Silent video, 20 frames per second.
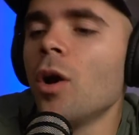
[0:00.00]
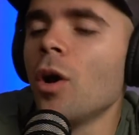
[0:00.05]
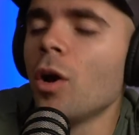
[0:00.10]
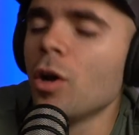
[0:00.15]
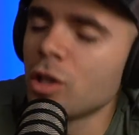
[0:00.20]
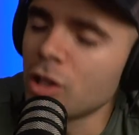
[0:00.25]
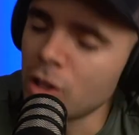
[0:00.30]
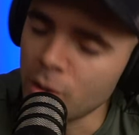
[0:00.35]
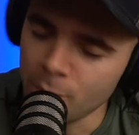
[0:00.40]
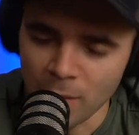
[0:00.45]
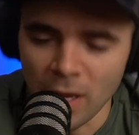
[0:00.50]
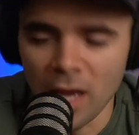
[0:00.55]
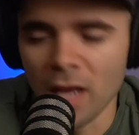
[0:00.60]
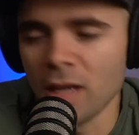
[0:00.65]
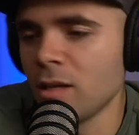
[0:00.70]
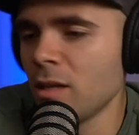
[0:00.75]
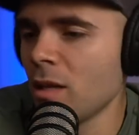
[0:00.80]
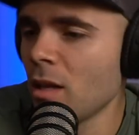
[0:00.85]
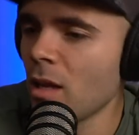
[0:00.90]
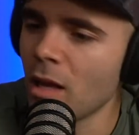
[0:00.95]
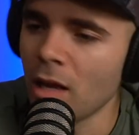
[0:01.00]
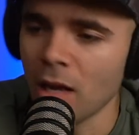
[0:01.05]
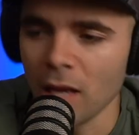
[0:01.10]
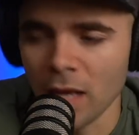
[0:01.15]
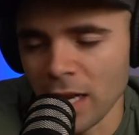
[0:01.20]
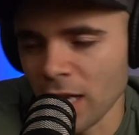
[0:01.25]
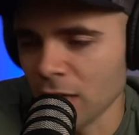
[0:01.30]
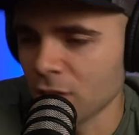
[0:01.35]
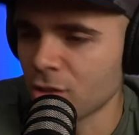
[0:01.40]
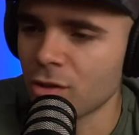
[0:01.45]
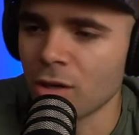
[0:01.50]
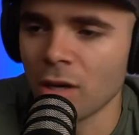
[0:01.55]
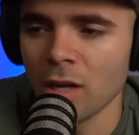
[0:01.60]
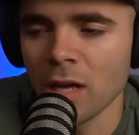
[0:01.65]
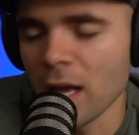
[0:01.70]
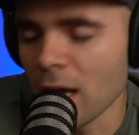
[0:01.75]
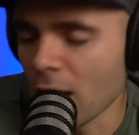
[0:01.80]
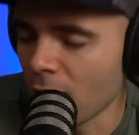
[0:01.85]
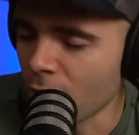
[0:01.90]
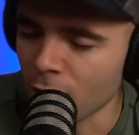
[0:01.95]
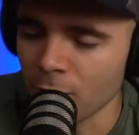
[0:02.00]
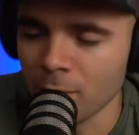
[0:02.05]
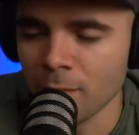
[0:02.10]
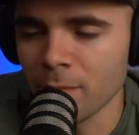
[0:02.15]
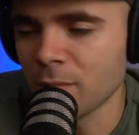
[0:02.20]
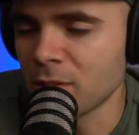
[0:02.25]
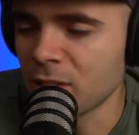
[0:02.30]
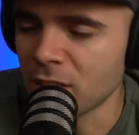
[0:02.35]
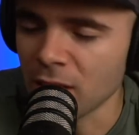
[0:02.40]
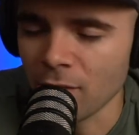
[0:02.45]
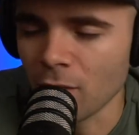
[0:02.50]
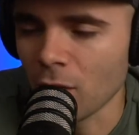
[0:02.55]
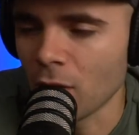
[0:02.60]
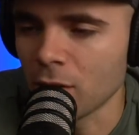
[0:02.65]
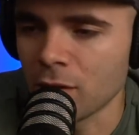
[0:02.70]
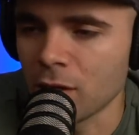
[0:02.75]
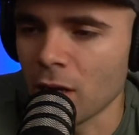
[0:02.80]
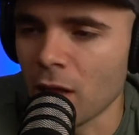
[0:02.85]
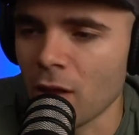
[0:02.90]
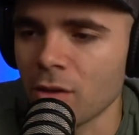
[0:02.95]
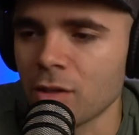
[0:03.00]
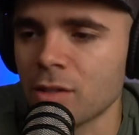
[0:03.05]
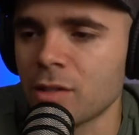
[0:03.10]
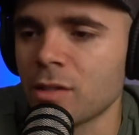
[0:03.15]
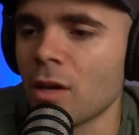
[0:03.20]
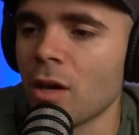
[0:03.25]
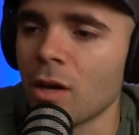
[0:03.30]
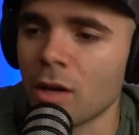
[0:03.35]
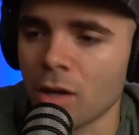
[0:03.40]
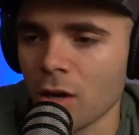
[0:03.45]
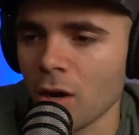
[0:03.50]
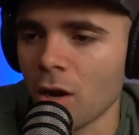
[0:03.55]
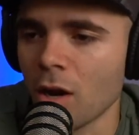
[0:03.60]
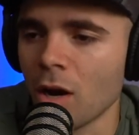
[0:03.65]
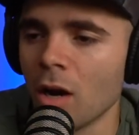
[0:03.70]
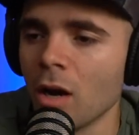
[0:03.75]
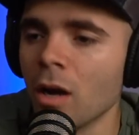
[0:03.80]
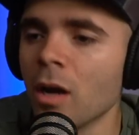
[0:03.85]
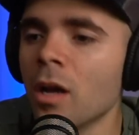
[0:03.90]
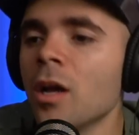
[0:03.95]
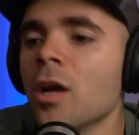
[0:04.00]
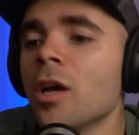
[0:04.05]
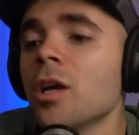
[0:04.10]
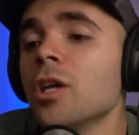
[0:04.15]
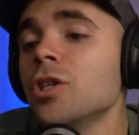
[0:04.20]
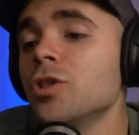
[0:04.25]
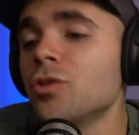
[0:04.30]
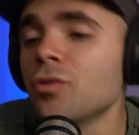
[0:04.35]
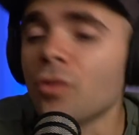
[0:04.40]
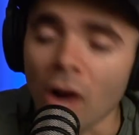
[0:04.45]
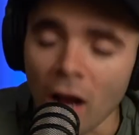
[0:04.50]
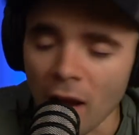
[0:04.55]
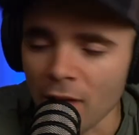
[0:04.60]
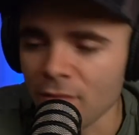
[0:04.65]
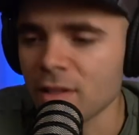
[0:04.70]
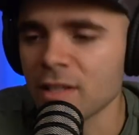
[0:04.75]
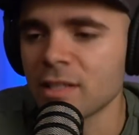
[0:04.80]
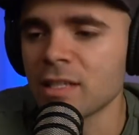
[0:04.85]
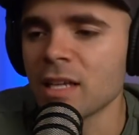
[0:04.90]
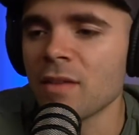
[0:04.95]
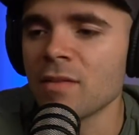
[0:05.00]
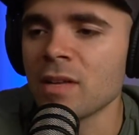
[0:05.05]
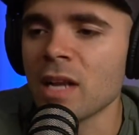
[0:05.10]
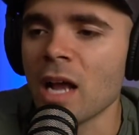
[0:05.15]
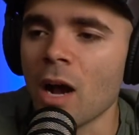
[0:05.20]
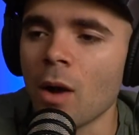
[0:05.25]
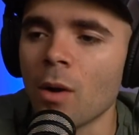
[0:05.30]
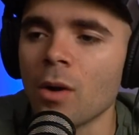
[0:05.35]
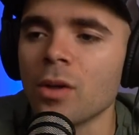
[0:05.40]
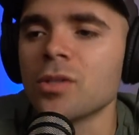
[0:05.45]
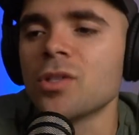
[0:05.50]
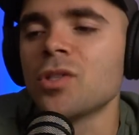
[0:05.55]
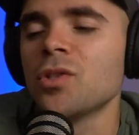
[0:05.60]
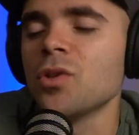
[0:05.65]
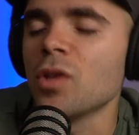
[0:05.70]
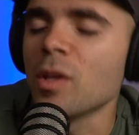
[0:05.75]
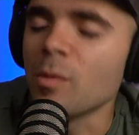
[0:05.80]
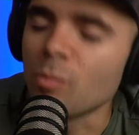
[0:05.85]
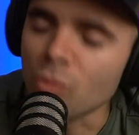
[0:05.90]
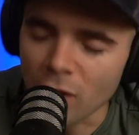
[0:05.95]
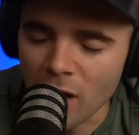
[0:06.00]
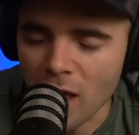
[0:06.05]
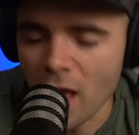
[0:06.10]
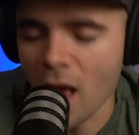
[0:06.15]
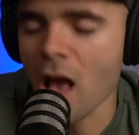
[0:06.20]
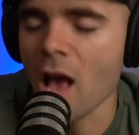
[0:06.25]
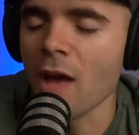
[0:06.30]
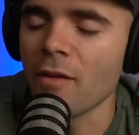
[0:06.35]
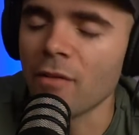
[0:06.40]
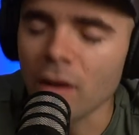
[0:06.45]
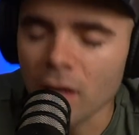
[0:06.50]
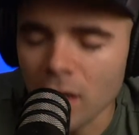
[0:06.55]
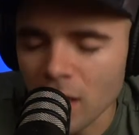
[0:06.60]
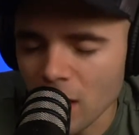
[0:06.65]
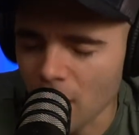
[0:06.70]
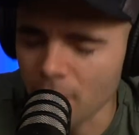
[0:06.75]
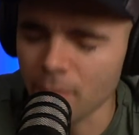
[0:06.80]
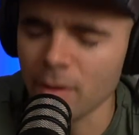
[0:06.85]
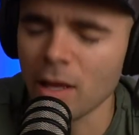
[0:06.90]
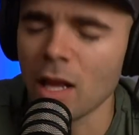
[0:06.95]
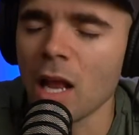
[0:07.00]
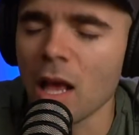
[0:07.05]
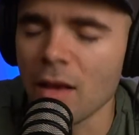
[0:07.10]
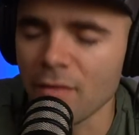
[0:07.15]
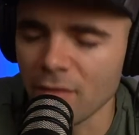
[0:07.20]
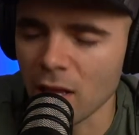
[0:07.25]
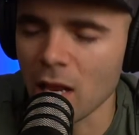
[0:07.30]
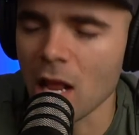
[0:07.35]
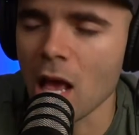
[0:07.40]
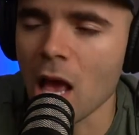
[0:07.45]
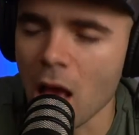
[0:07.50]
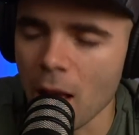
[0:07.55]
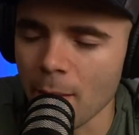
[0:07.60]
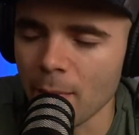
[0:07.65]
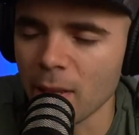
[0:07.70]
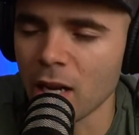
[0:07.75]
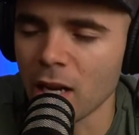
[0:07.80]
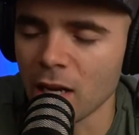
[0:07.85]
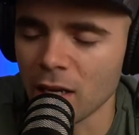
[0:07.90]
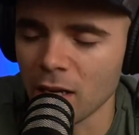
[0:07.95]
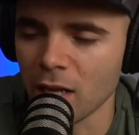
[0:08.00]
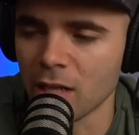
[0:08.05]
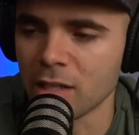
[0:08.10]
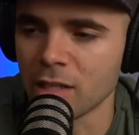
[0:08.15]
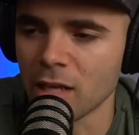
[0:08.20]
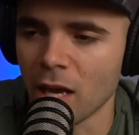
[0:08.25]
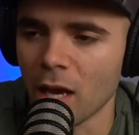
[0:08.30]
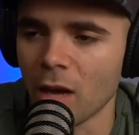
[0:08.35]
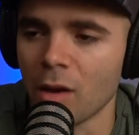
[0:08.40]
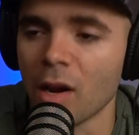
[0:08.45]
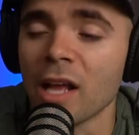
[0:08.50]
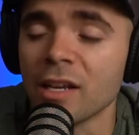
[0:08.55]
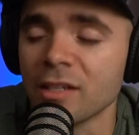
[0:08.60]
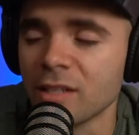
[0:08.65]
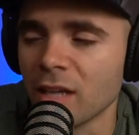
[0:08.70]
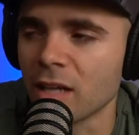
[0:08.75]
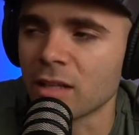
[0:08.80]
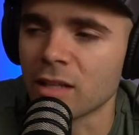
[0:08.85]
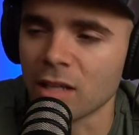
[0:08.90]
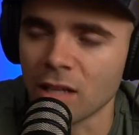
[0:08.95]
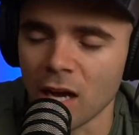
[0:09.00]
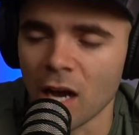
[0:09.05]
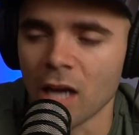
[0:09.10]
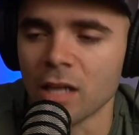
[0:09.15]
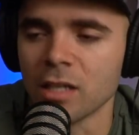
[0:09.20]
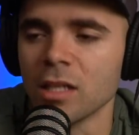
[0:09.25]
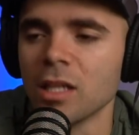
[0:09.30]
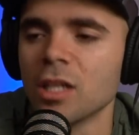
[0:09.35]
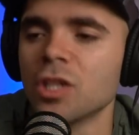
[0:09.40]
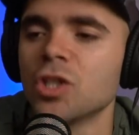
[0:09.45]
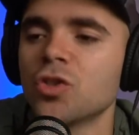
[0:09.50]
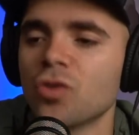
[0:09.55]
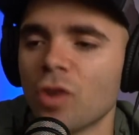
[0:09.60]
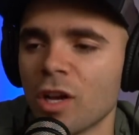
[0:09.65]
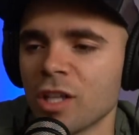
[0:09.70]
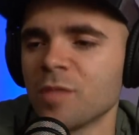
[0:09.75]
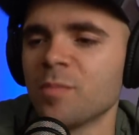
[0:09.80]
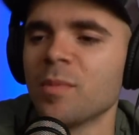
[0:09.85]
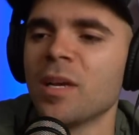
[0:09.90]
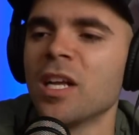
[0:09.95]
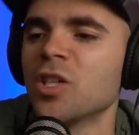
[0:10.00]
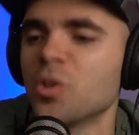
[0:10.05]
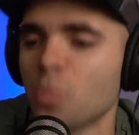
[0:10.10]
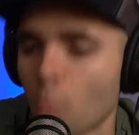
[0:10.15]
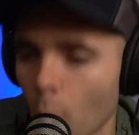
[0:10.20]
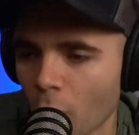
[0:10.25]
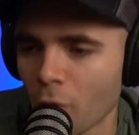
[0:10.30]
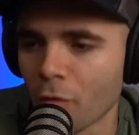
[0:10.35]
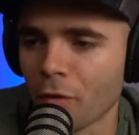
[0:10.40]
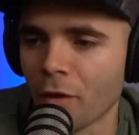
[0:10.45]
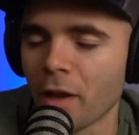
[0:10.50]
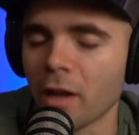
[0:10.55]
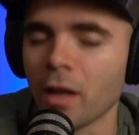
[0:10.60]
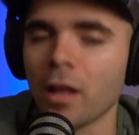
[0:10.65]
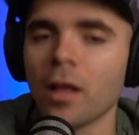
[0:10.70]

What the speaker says: spend an extra several $100s on a car, drive the 7 hours to the Brnafanana town and take the gondola. Trust me, it's worth it.